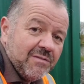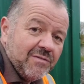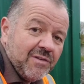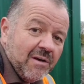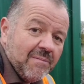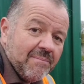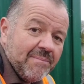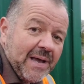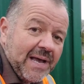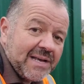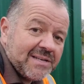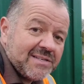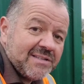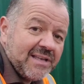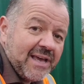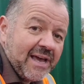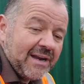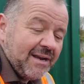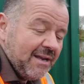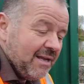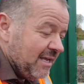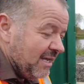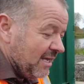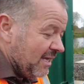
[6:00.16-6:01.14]
have gone past
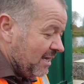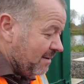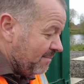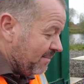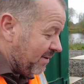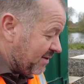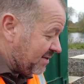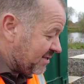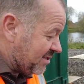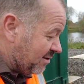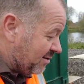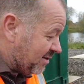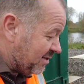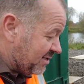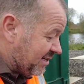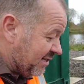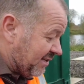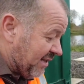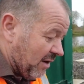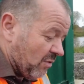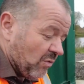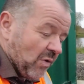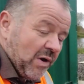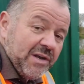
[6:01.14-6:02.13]
that. But as soon as you see
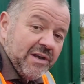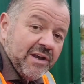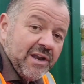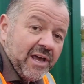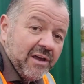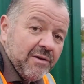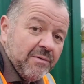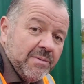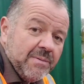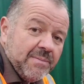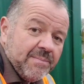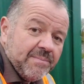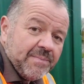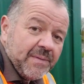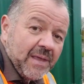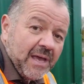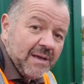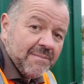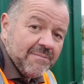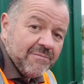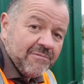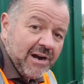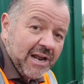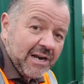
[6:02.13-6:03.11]
that window,
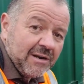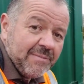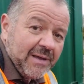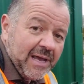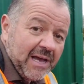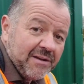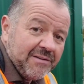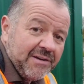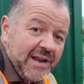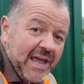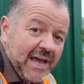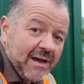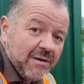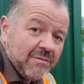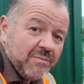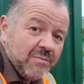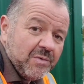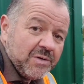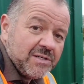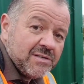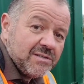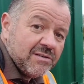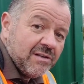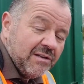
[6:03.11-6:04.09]
round about now,
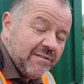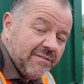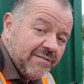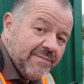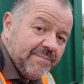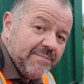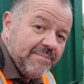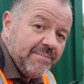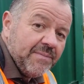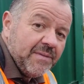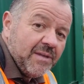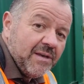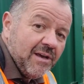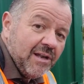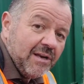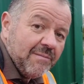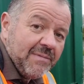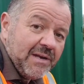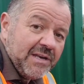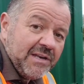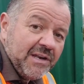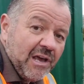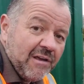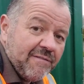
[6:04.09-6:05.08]
which is sort of early
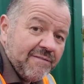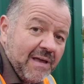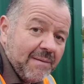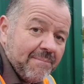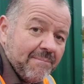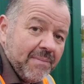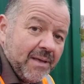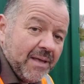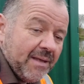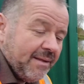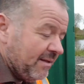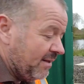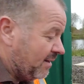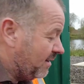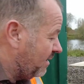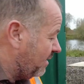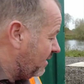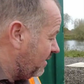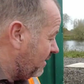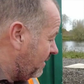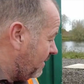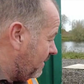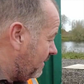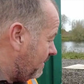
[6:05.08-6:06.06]
mid-November,
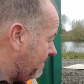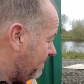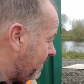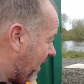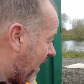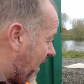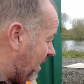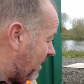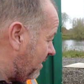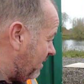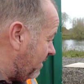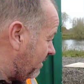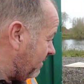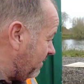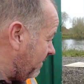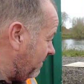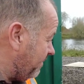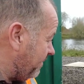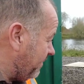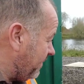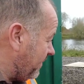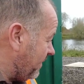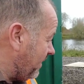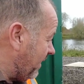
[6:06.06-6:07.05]
then
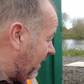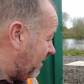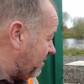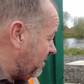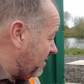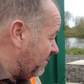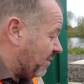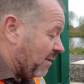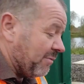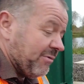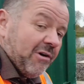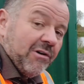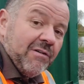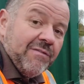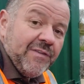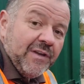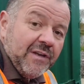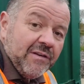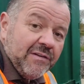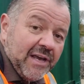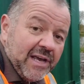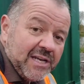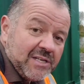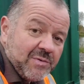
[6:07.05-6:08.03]
you know you've probably got a
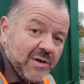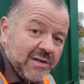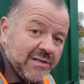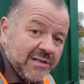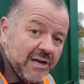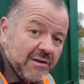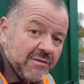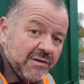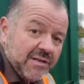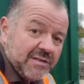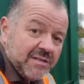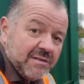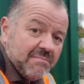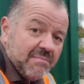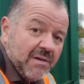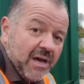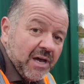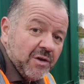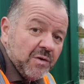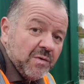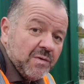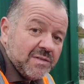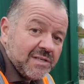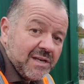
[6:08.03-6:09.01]
few days where you don't need to
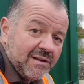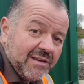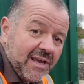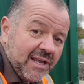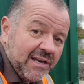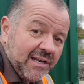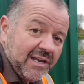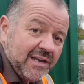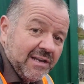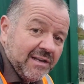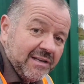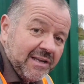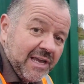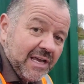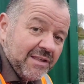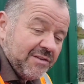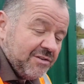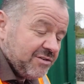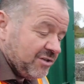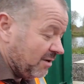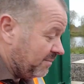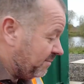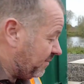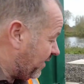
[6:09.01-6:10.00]
mow, so get it in and get
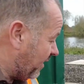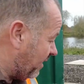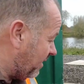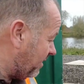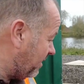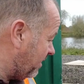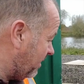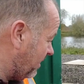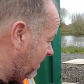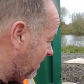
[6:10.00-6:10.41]
the job done.